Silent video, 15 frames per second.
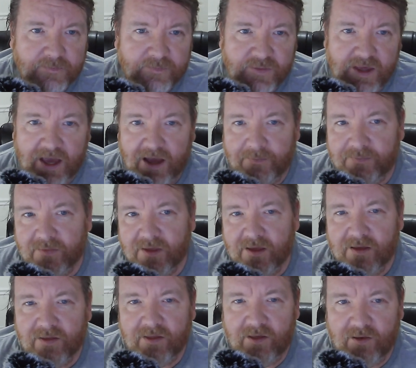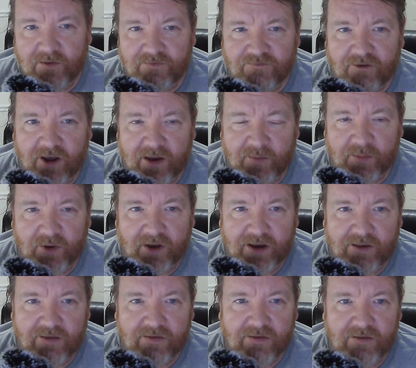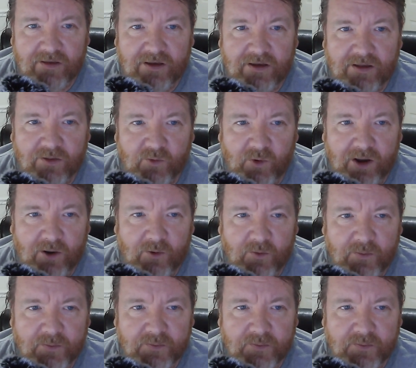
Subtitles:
Yeah, so you can write bytes as well.